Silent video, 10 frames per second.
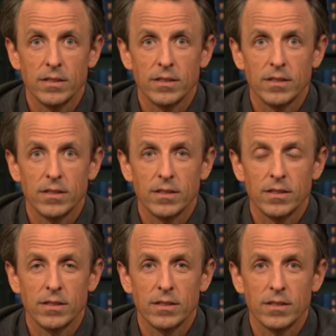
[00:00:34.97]

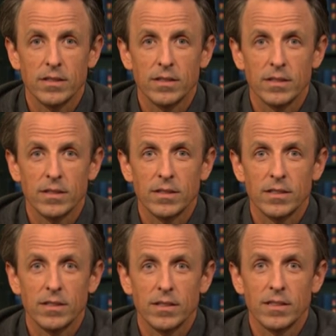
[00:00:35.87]

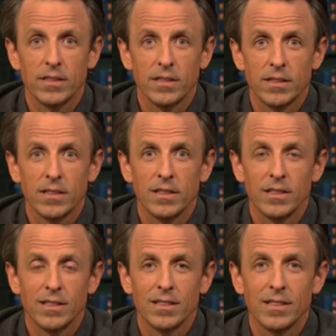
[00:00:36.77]

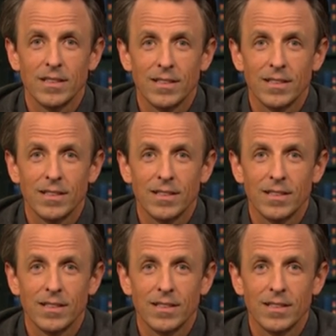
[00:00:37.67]
(silent)